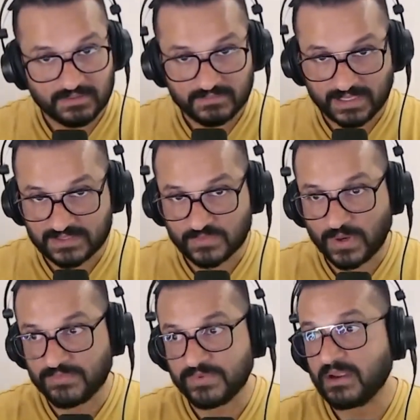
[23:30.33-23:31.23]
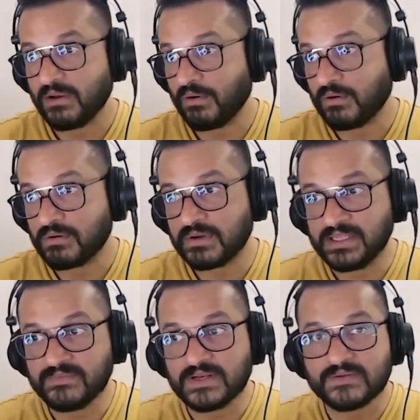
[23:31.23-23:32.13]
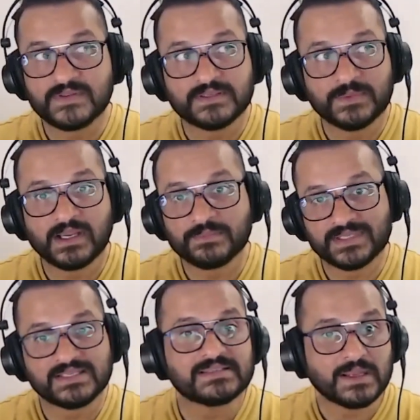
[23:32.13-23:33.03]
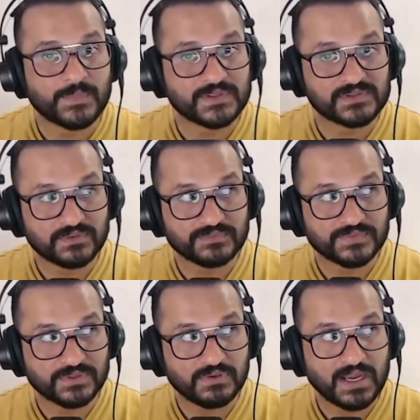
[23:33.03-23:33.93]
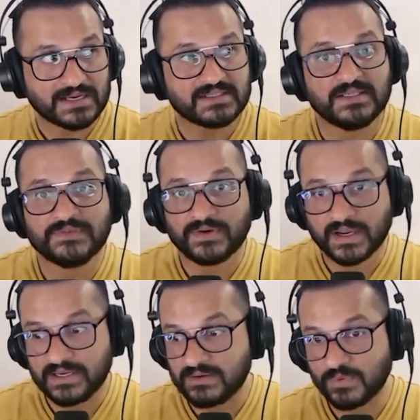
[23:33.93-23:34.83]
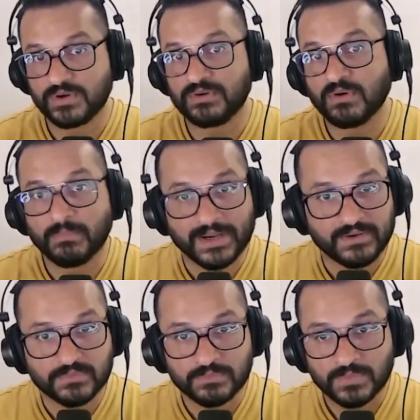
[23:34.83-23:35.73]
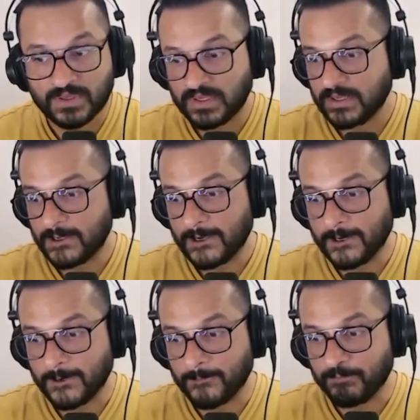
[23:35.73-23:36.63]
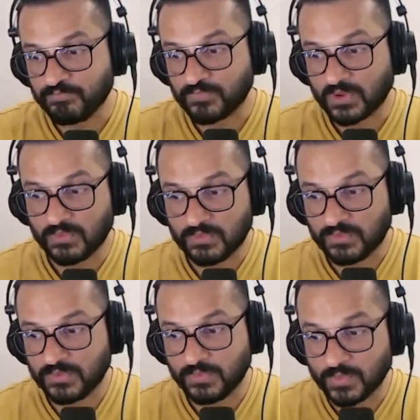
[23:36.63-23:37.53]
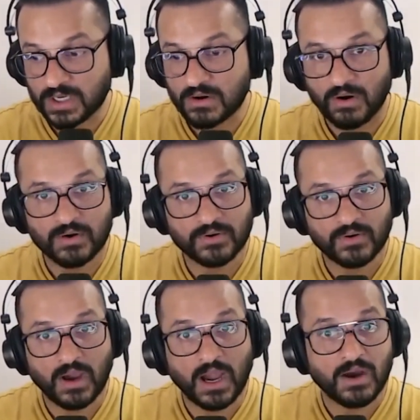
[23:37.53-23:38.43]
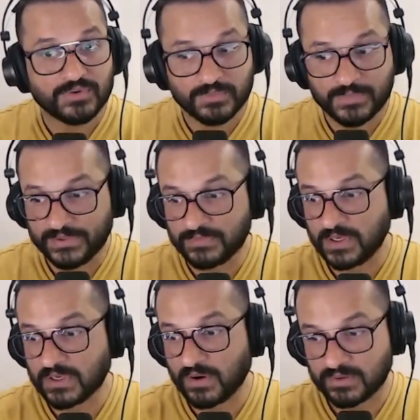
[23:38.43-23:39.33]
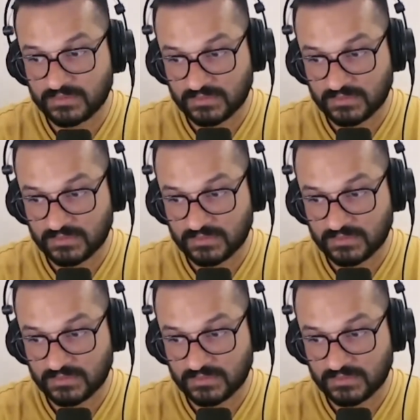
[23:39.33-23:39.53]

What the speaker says: that's one way. Or even if this becomes a stepping stone for you to actually find what you're meant to um, work on, or how you're meant to work on,